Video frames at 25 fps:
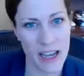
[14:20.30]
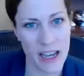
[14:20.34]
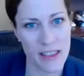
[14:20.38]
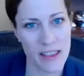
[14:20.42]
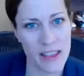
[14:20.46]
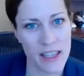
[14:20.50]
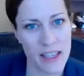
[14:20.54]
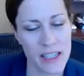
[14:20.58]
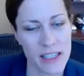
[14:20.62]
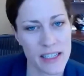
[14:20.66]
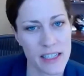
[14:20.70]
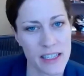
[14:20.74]

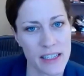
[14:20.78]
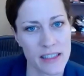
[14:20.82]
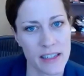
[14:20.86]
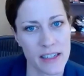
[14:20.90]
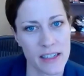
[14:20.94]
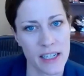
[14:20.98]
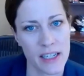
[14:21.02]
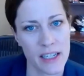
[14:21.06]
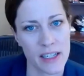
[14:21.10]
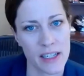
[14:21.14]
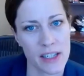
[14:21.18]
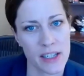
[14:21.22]
this is
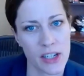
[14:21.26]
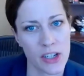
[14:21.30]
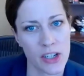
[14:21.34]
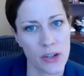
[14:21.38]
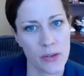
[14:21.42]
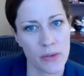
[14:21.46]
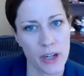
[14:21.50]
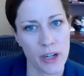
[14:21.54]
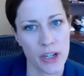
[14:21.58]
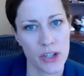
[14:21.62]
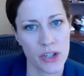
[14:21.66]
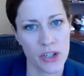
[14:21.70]
a
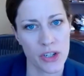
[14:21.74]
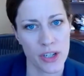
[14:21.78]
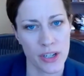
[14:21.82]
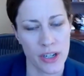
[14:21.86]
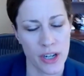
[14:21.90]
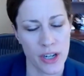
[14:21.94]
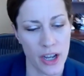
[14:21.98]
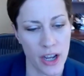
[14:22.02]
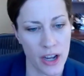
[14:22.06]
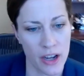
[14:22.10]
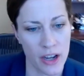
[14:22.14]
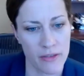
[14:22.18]
continuation
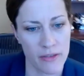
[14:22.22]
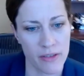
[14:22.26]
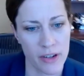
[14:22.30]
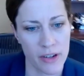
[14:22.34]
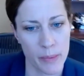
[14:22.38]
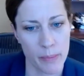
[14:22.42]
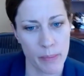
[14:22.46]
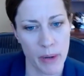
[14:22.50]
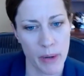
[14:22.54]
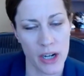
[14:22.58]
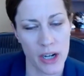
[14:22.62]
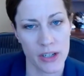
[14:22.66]
of
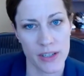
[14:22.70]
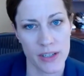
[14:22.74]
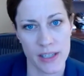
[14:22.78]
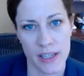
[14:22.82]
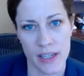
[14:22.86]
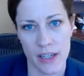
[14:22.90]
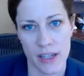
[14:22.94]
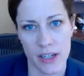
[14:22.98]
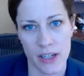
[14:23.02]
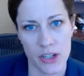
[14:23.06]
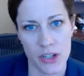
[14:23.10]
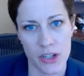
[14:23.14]
a
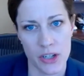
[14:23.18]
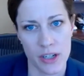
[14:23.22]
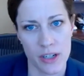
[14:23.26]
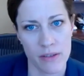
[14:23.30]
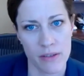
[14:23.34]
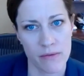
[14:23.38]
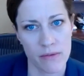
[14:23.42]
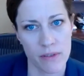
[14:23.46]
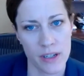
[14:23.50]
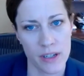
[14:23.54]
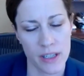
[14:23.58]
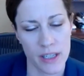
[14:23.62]
policy
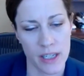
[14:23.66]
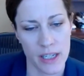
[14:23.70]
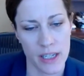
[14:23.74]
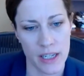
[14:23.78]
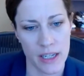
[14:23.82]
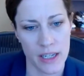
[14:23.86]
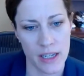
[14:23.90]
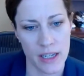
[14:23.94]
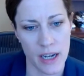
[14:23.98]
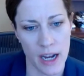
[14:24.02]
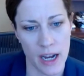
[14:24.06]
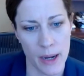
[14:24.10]
initiative
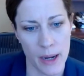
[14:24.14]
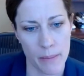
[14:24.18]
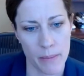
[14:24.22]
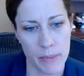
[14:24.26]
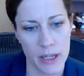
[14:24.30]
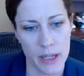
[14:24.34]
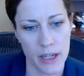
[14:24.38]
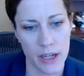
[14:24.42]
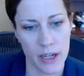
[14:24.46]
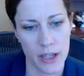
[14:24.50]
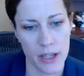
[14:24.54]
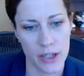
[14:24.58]
really
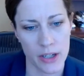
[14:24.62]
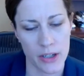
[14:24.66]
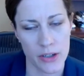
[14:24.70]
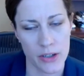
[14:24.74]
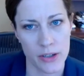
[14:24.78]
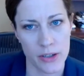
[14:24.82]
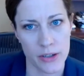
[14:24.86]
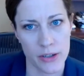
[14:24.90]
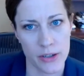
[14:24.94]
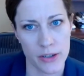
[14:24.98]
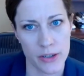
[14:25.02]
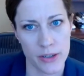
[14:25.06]
begun
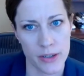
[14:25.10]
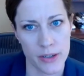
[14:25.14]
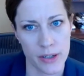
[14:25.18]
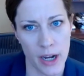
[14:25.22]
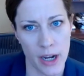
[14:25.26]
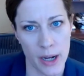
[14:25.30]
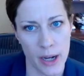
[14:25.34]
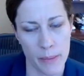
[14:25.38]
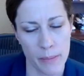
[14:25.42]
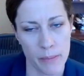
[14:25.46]
under